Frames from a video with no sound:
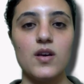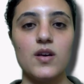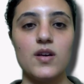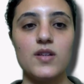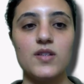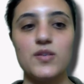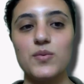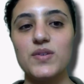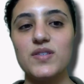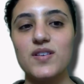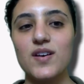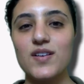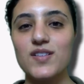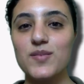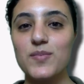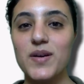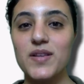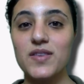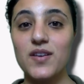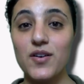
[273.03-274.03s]
So we talked
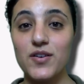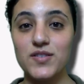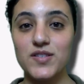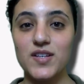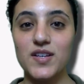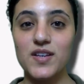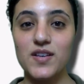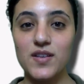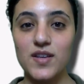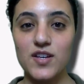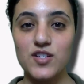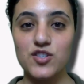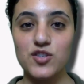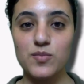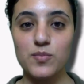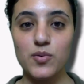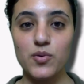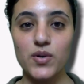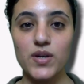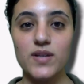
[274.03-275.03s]
about the
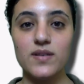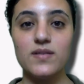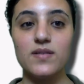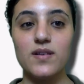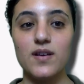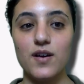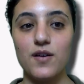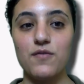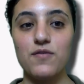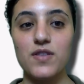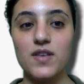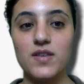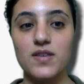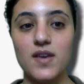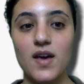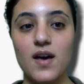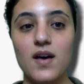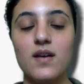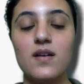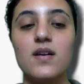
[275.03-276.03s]
articulation point of the
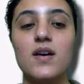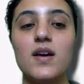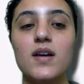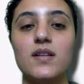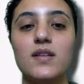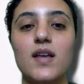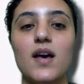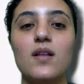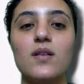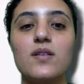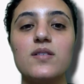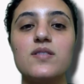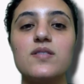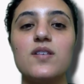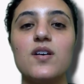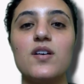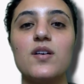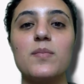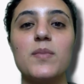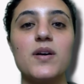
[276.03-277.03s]
ta. Now let's
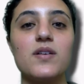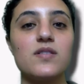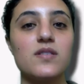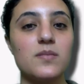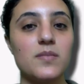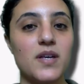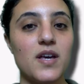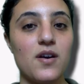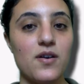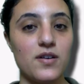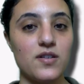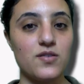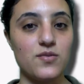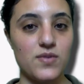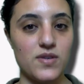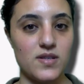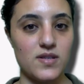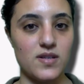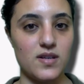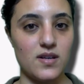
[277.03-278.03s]
talk about some
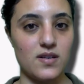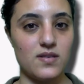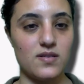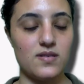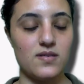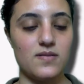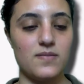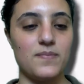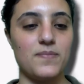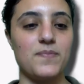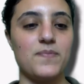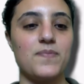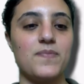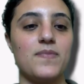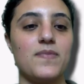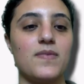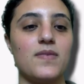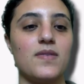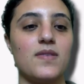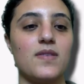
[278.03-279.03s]
characteristics
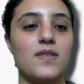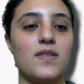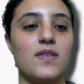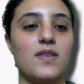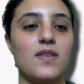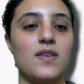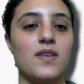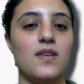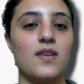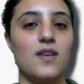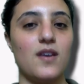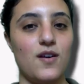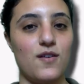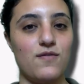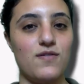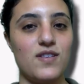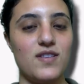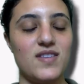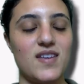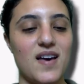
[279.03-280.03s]

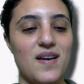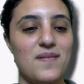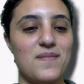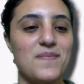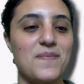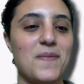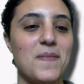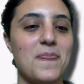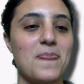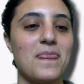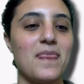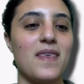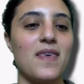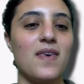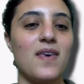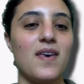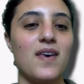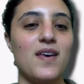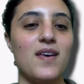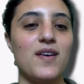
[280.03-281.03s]
of the ta.
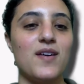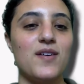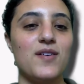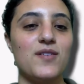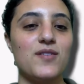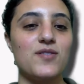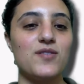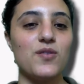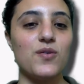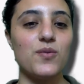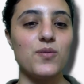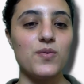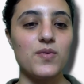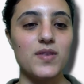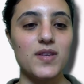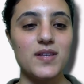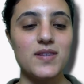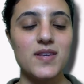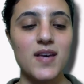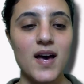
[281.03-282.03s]
So
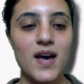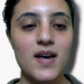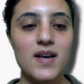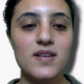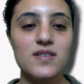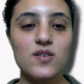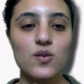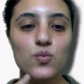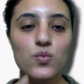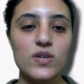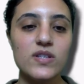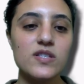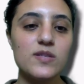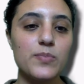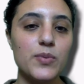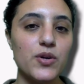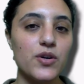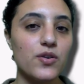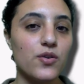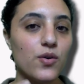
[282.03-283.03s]
the ta is a
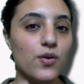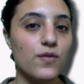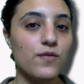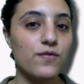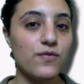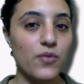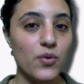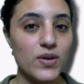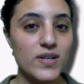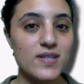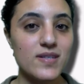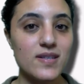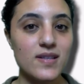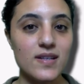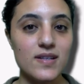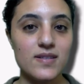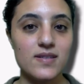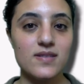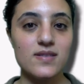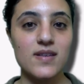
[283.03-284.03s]
whispered or
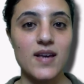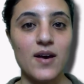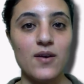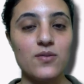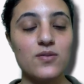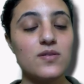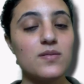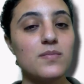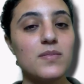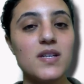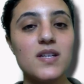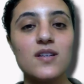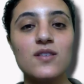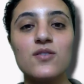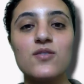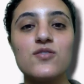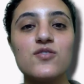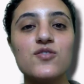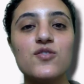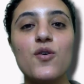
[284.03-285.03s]
voiceless sound, meaning
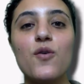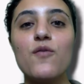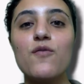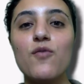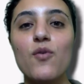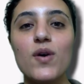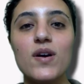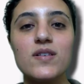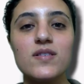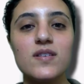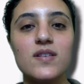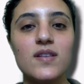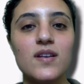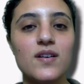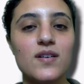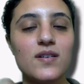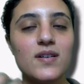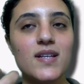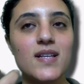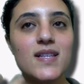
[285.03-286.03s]
there's no voice in there.